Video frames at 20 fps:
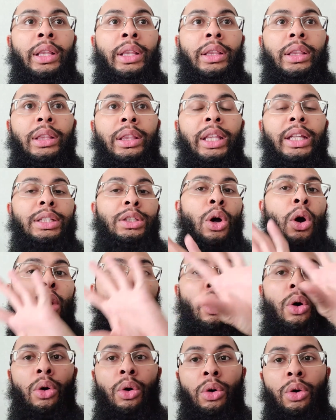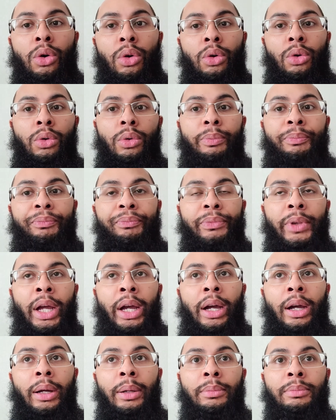This whole,
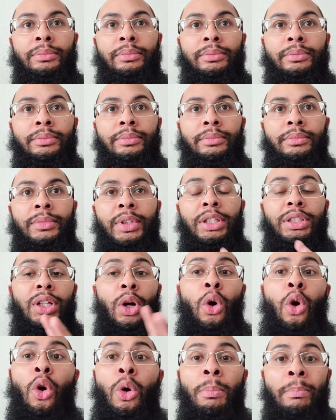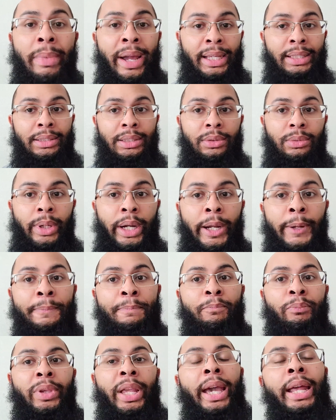there's a whole mess, right?
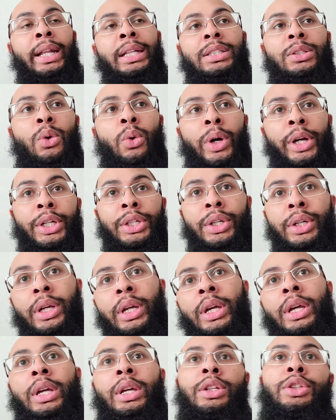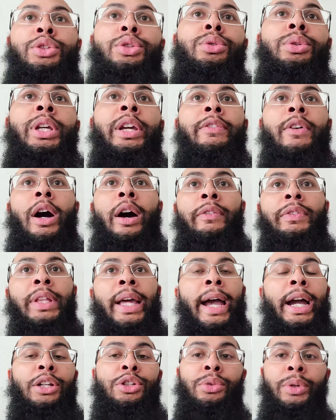And it's going to give off the
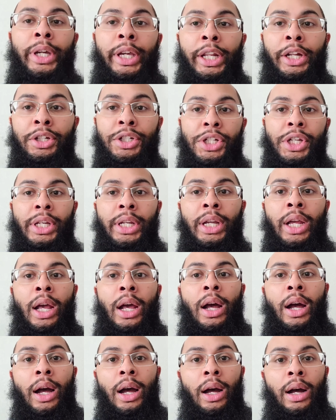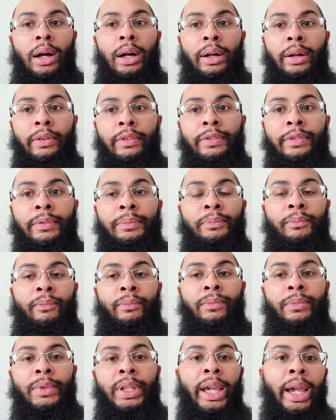actual energy of
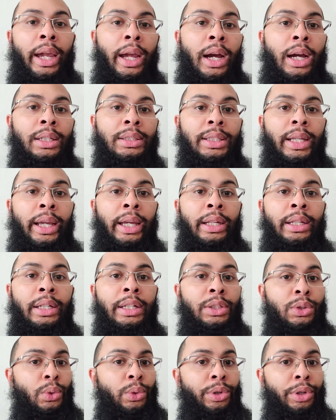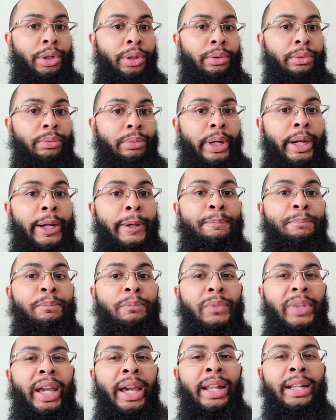chaos and disorder, right?
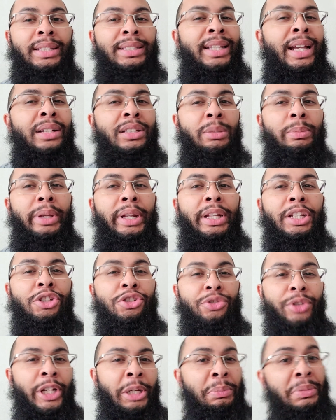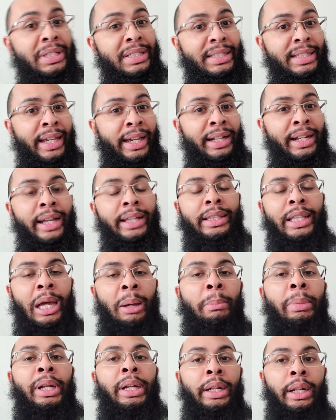And it sounds a bit extreme to say it like
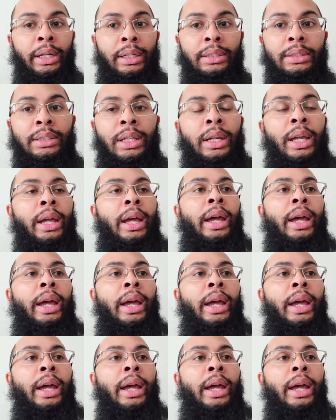that, but it does.